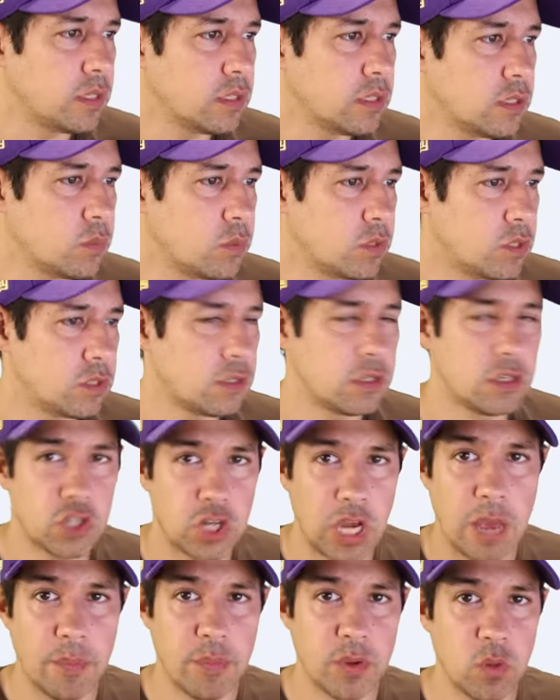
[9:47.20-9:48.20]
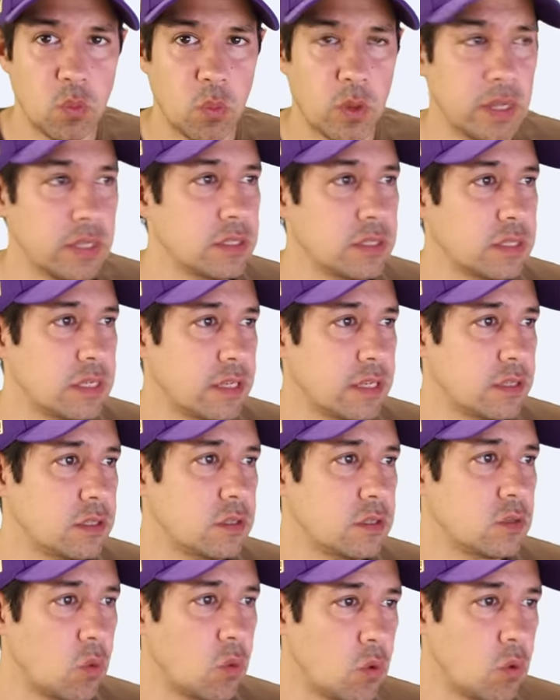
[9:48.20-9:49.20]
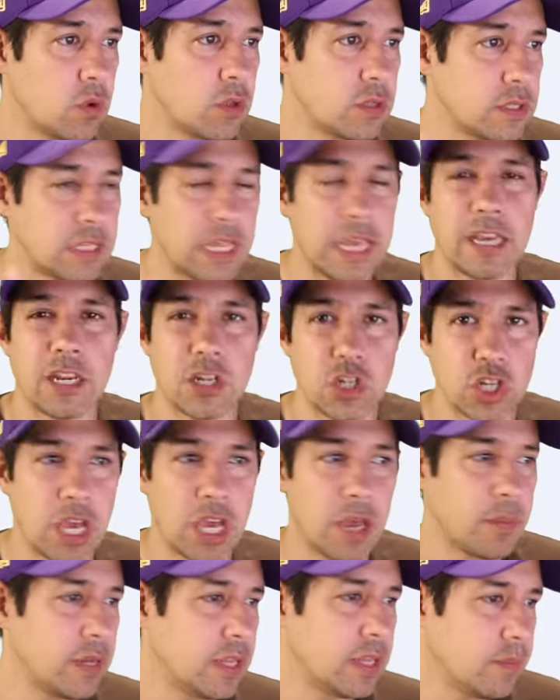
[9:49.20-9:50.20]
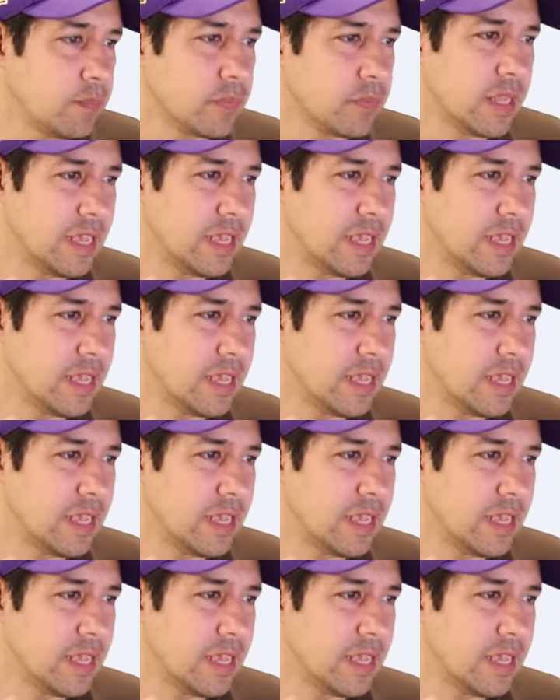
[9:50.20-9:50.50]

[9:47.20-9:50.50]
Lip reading: ones, which is the sharpened ones. Now this is AutoStacket sharpening.